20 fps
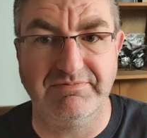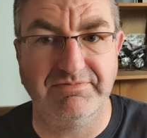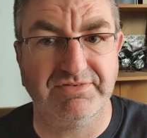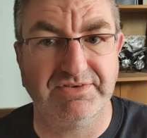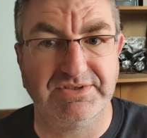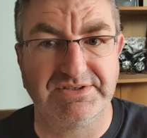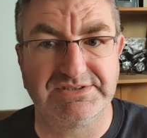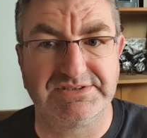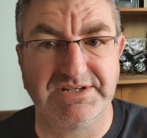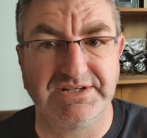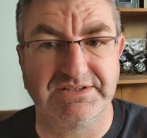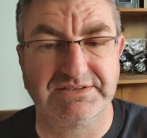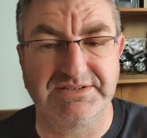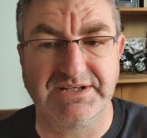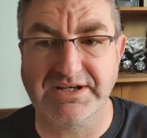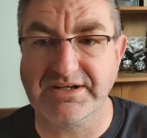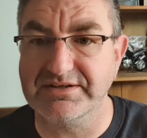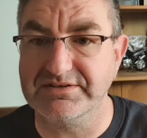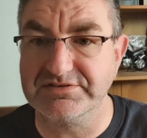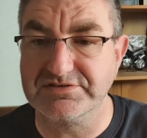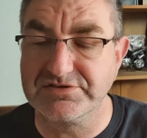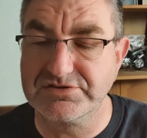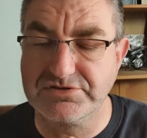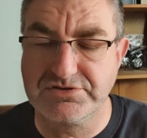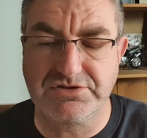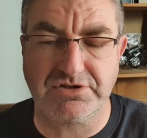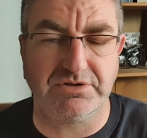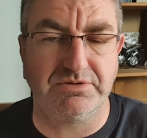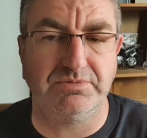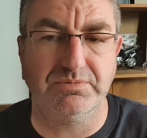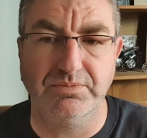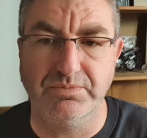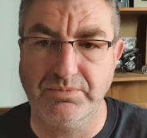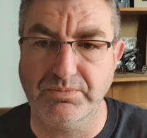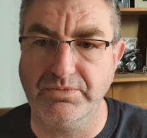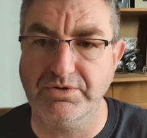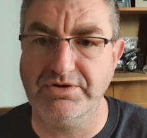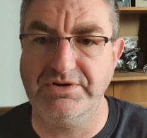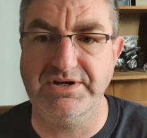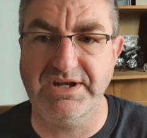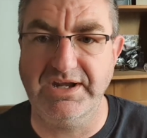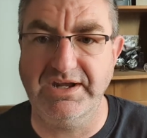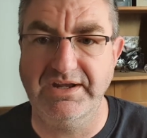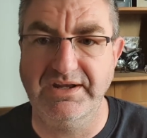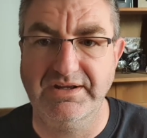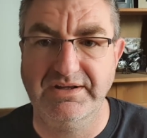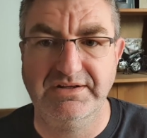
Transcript: for the 6 seconds. Don't worry.